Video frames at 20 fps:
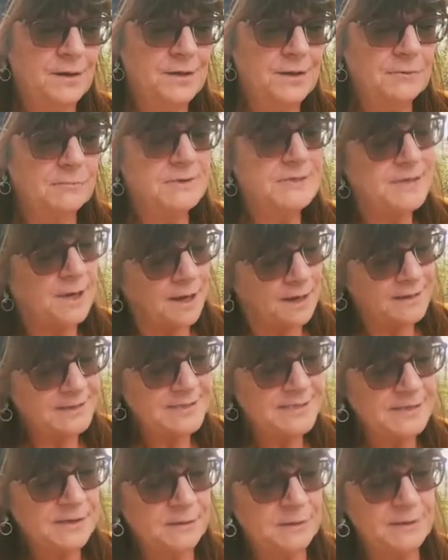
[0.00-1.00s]
There was
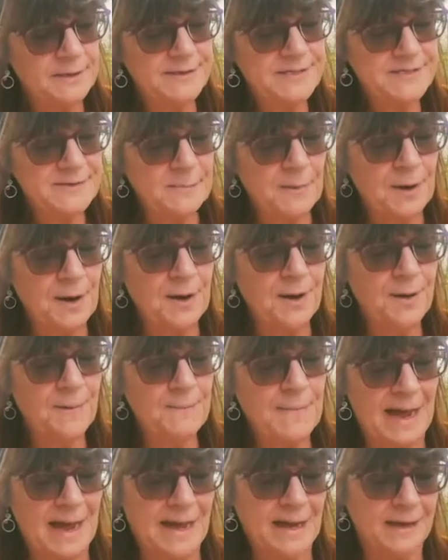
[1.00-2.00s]
also a small
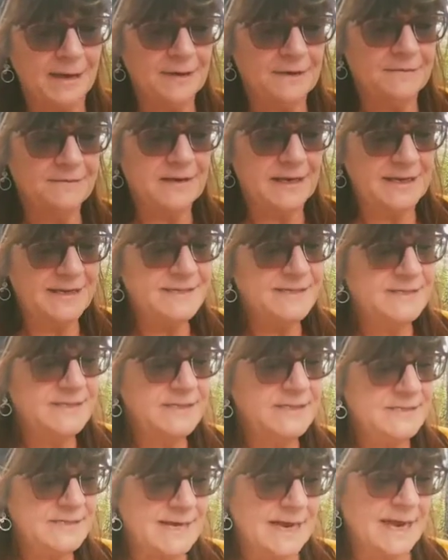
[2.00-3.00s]
bag of
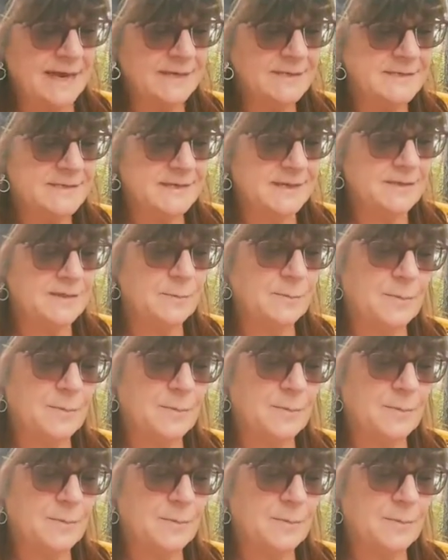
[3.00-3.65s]
tasty snacks at the